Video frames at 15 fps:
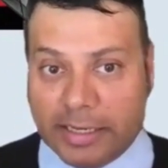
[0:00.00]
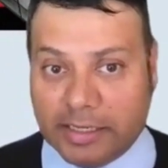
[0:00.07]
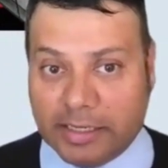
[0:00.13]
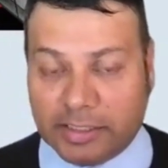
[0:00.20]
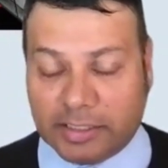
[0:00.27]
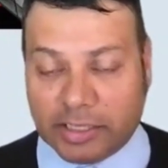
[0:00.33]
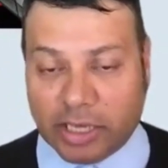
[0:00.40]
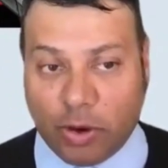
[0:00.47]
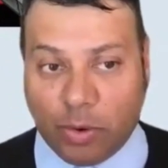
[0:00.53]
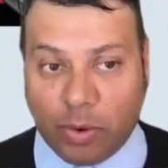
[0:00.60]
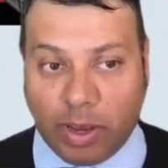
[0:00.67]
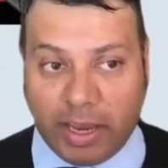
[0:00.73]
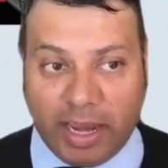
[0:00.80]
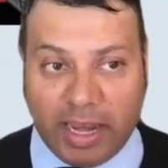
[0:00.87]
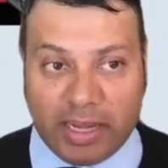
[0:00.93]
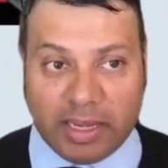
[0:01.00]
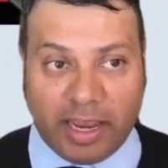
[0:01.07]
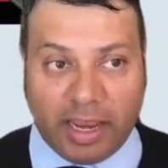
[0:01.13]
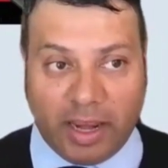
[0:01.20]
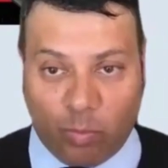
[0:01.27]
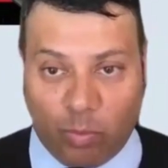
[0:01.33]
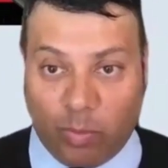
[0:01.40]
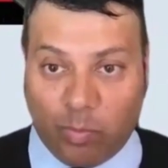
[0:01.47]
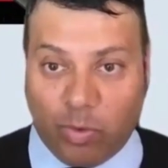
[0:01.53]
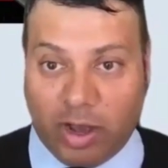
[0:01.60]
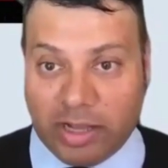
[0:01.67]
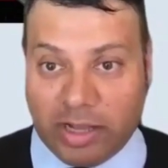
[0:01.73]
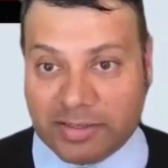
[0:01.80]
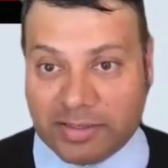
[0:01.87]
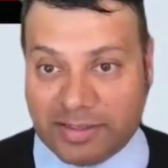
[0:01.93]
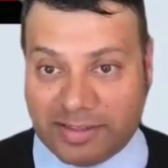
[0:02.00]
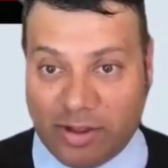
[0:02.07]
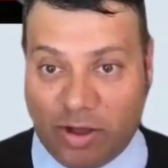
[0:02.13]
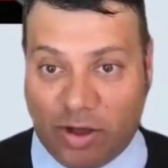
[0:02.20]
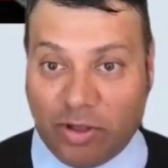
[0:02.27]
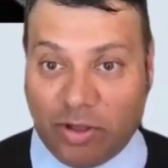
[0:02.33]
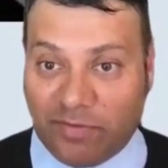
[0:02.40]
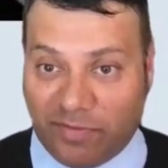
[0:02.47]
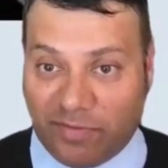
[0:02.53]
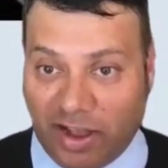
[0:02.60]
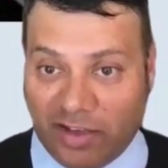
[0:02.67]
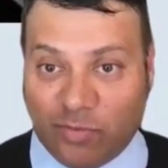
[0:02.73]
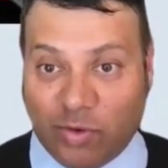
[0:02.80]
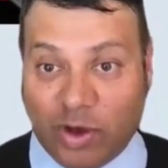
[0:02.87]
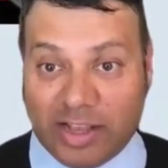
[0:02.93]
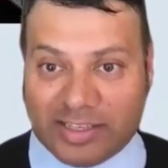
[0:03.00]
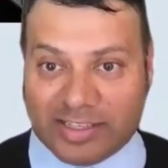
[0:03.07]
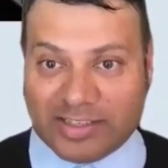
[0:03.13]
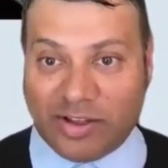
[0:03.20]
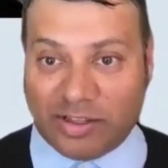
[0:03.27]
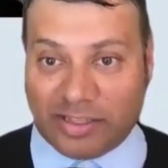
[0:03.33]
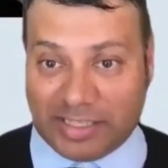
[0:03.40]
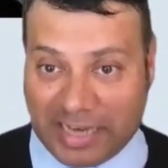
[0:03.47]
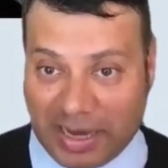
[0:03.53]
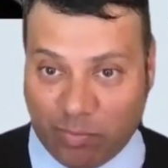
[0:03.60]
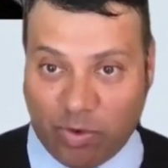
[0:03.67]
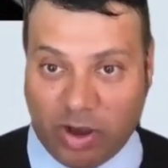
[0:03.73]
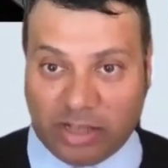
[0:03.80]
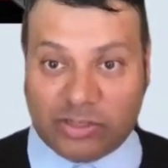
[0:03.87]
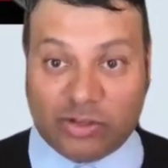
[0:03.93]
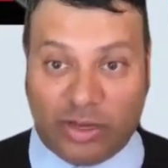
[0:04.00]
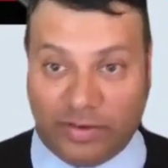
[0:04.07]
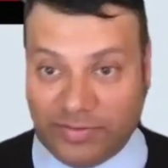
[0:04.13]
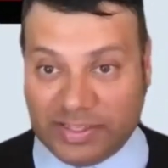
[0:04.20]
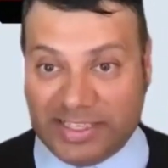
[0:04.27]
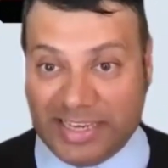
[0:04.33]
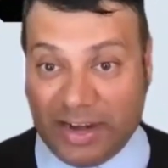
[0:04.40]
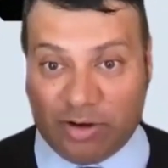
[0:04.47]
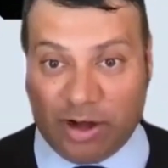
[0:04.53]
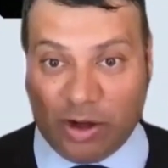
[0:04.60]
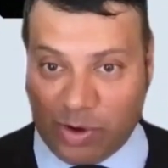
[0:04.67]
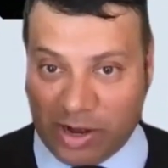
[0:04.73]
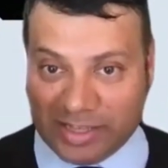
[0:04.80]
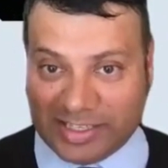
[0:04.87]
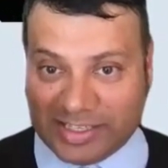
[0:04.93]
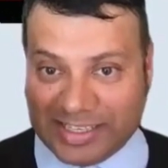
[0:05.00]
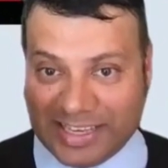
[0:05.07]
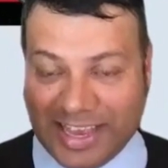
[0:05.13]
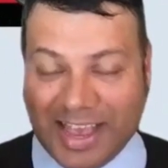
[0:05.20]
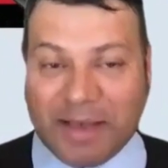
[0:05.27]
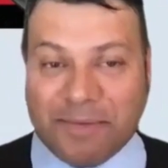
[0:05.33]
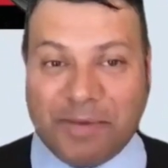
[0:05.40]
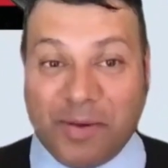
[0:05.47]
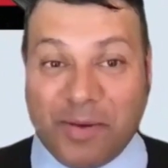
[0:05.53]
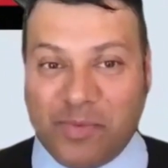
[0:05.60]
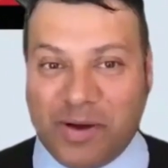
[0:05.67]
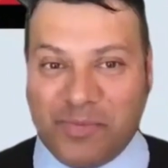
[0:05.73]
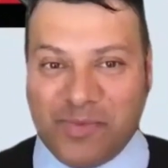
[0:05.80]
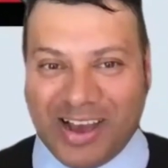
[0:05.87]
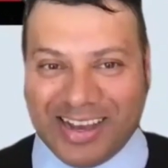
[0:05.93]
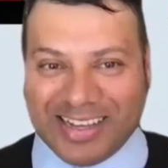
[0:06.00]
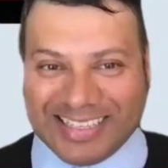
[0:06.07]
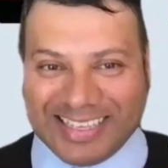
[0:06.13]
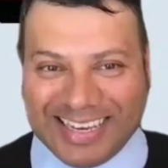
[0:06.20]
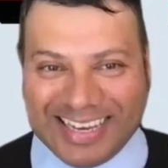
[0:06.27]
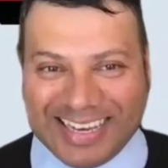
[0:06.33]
So in one word, not 5 words, not 10 words, not even 0 words, but in one word,